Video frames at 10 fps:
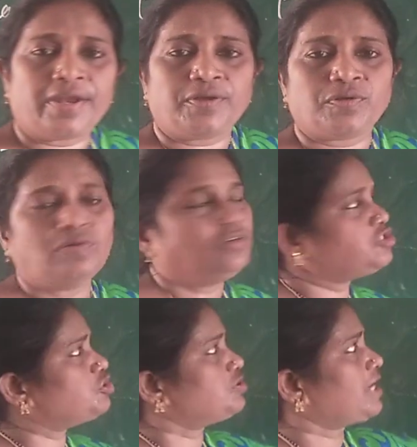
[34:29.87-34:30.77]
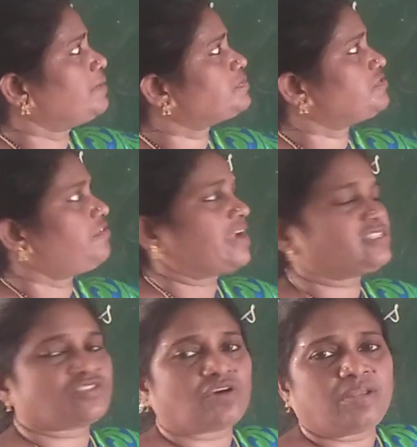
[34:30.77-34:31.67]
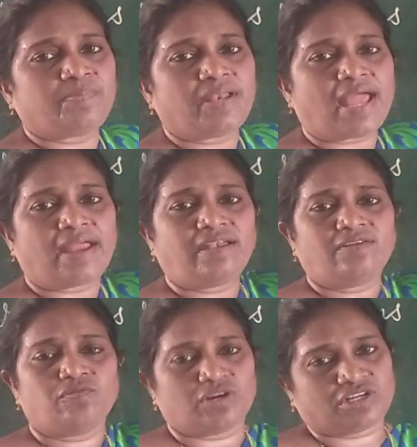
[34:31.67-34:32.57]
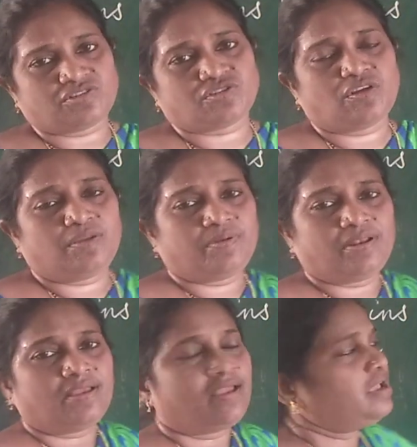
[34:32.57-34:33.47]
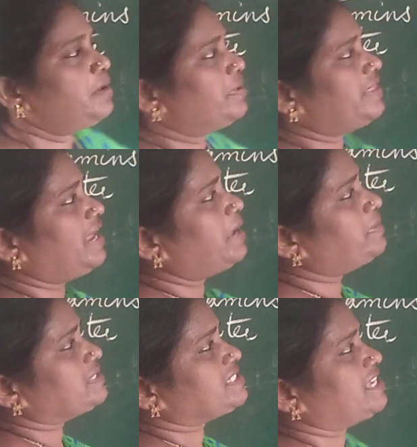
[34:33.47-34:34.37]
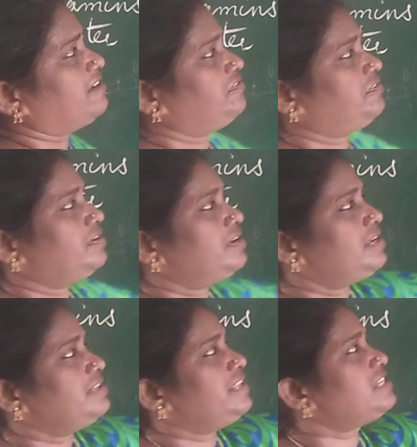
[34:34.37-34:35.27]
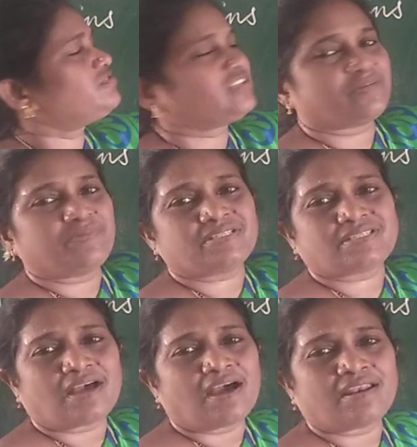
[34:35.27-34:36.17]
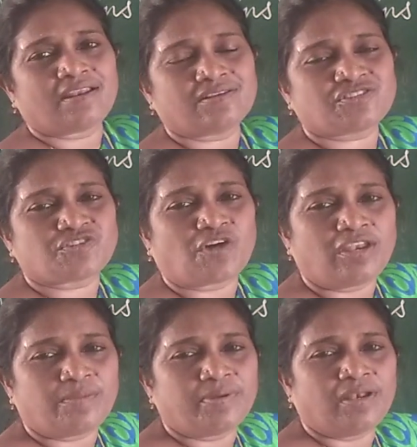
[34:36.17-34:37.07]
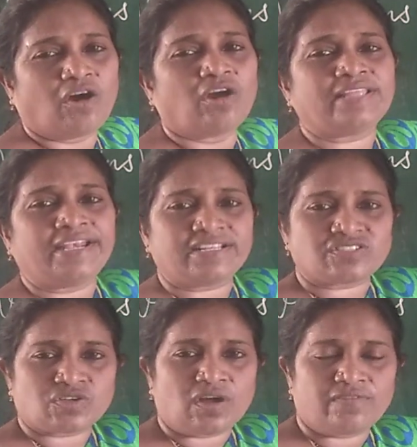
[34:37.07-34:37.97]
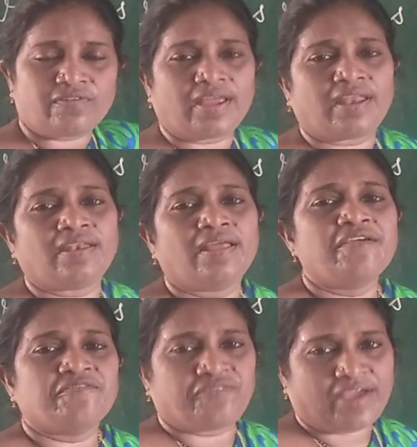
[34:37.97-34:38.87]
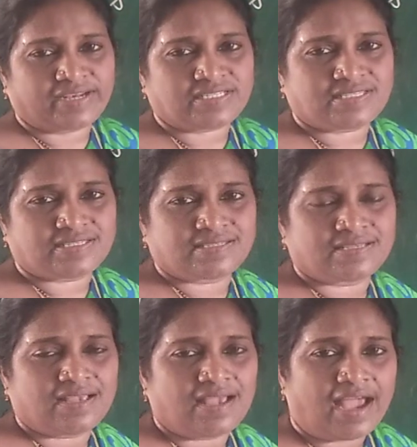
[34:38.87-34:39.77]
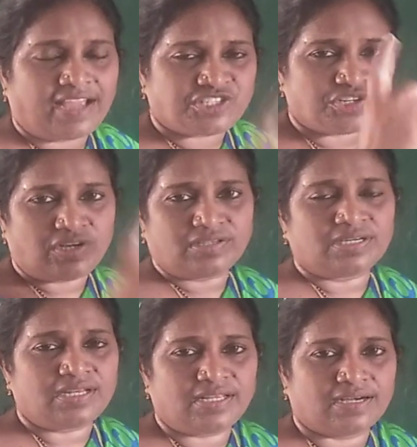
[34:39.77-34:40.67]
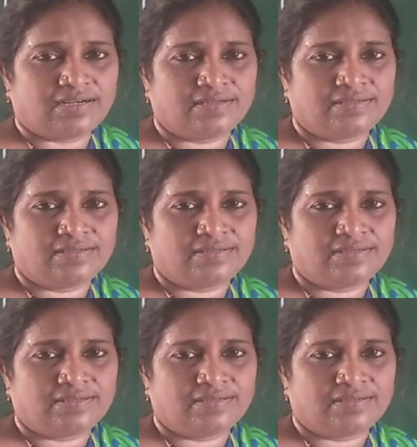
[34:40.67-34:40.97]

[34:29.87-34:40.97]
into two types, fat soluble and water soluble. By the name itself, these vitamins are soluble or they dissolve in fats. I told you earlier,